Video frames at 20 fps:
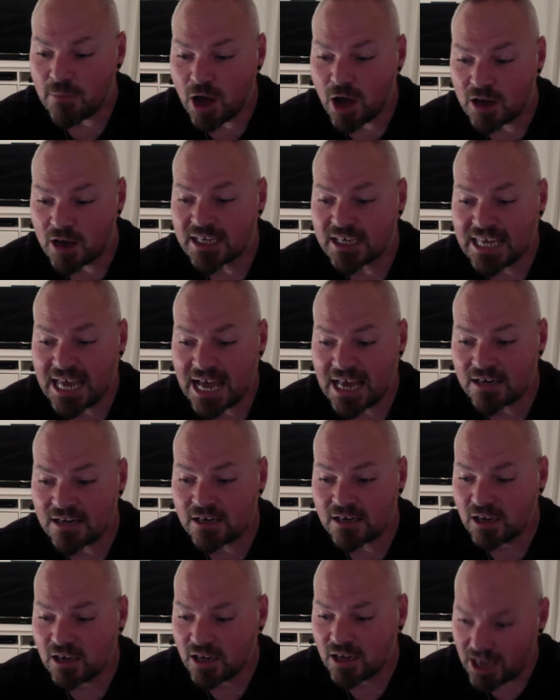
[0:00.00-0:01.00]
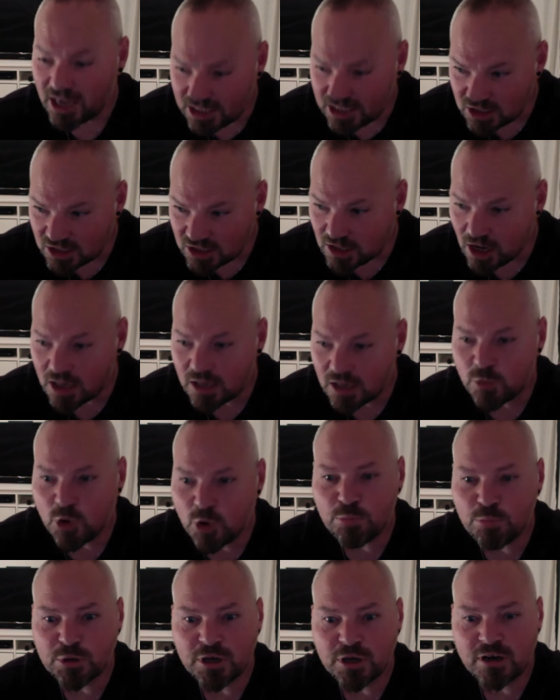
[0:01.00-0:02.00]
on a Canon, it's slightly more
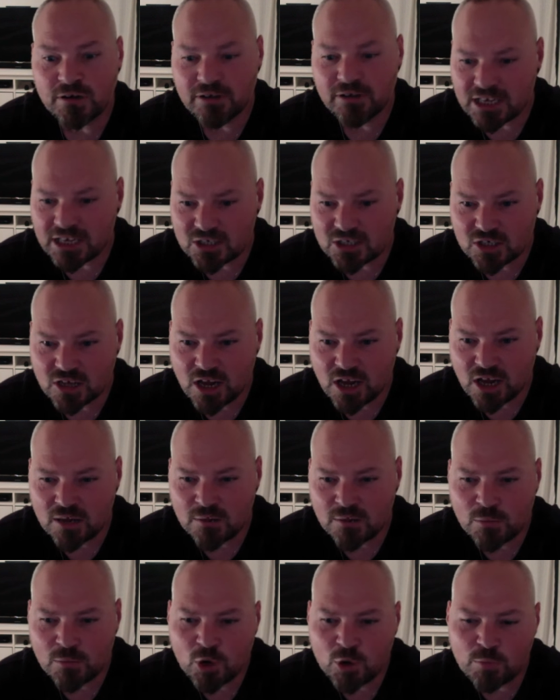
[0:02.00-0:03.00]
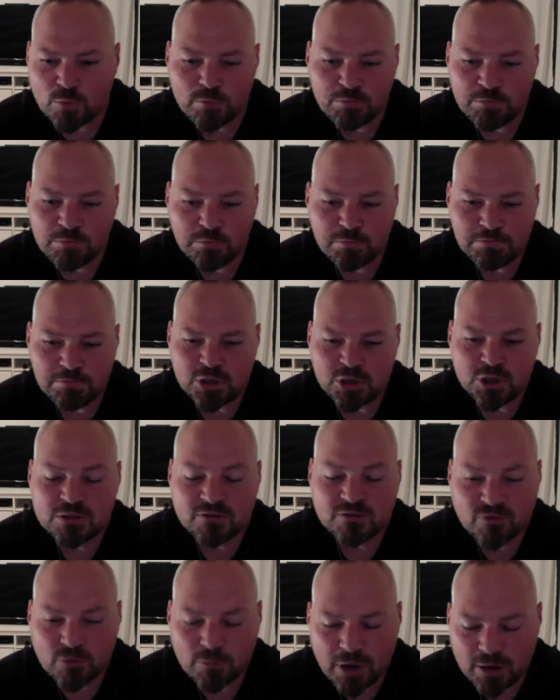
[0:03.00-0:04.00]
blurry. It's slightly more
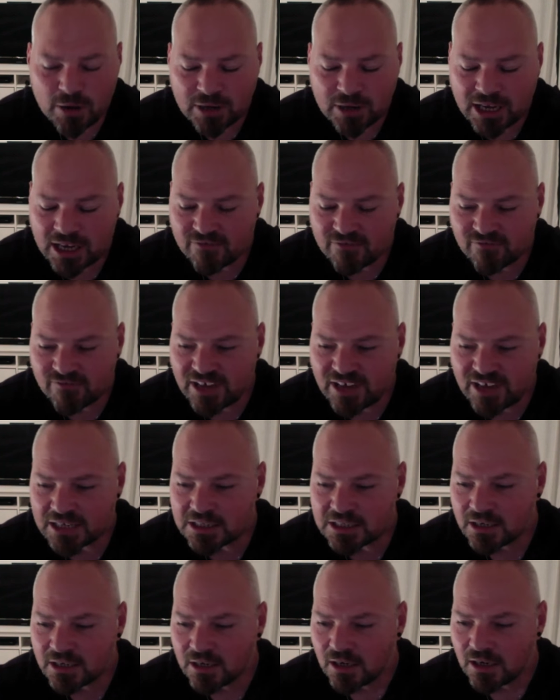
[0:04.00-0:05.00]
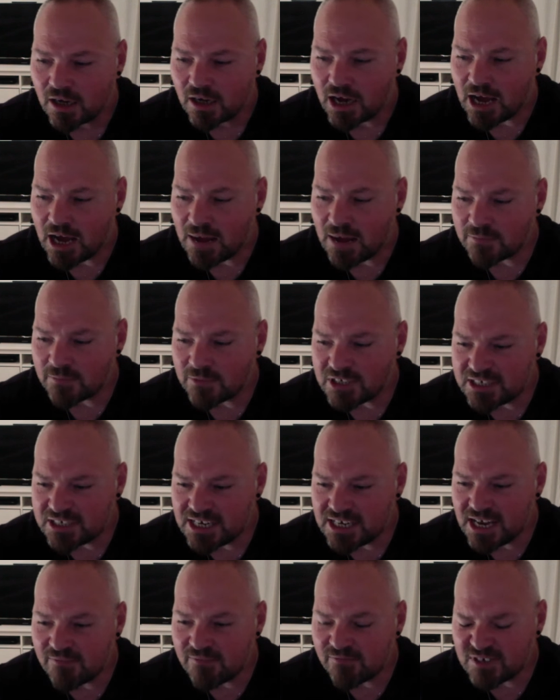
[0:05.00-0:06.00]
beautiful bokeh effect. Um, the
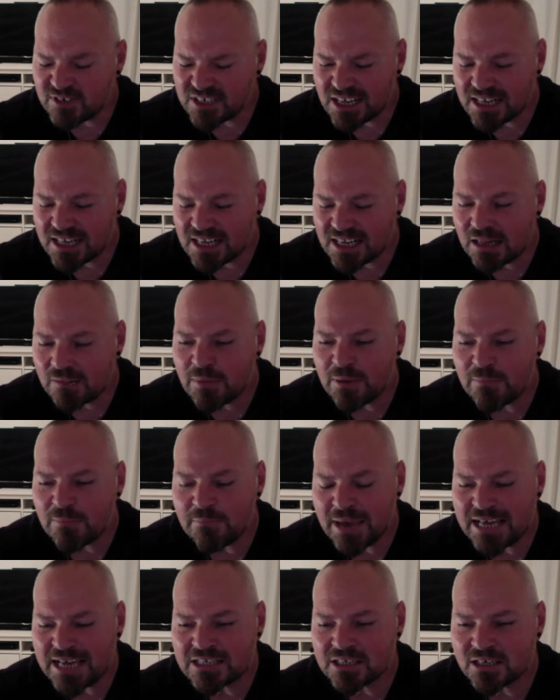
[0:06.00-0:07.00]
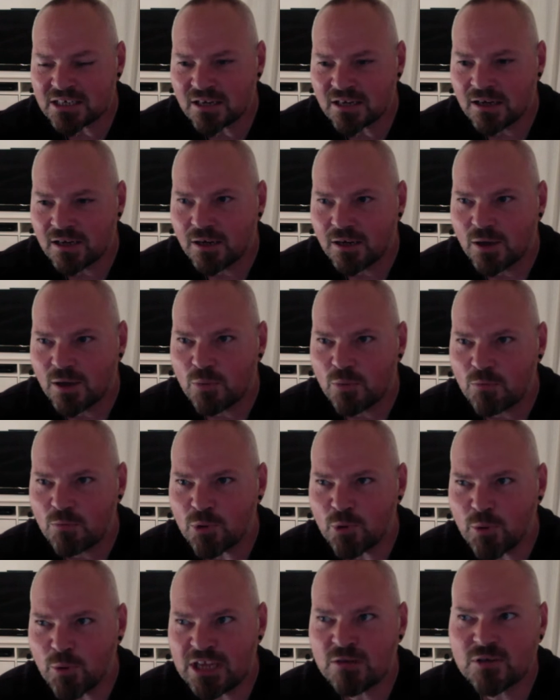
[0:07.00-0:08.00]
depth is a little bit better, but
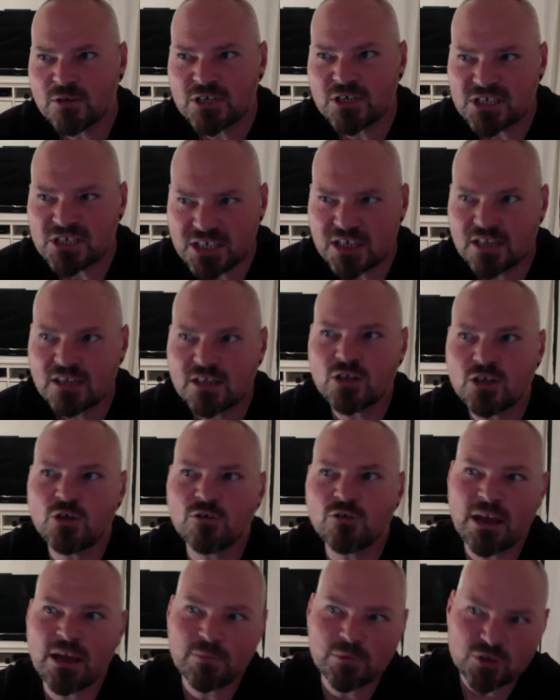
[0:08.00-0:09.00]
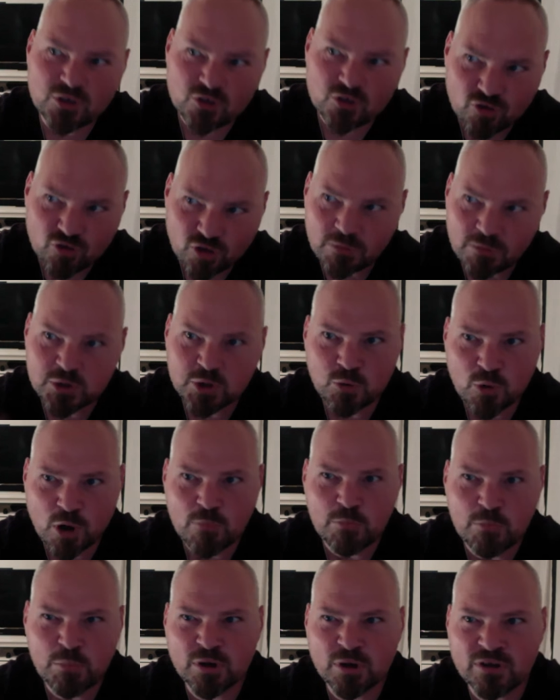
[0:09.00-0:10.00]
when you consider that you're able to drop to
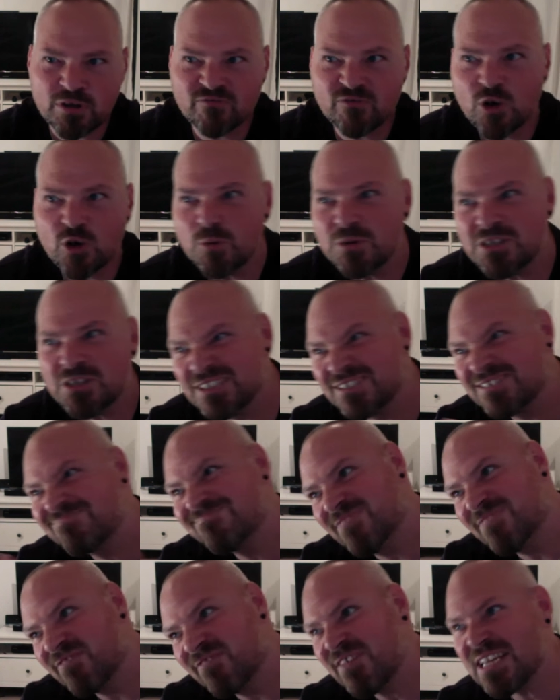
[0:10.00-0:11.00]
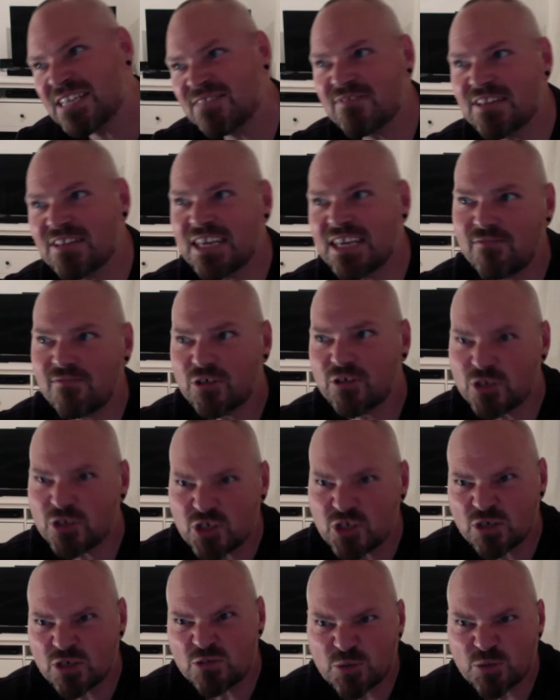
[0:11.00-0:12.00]
1.4, which is effectively giving you the
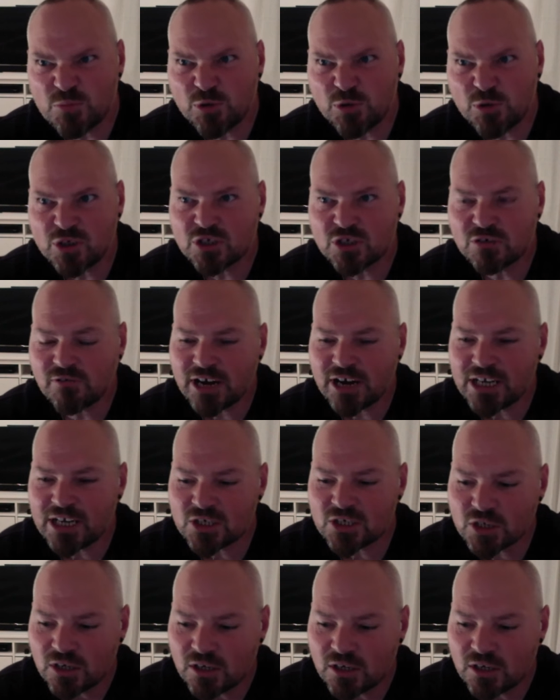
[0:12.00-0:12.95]
2 2.2 range,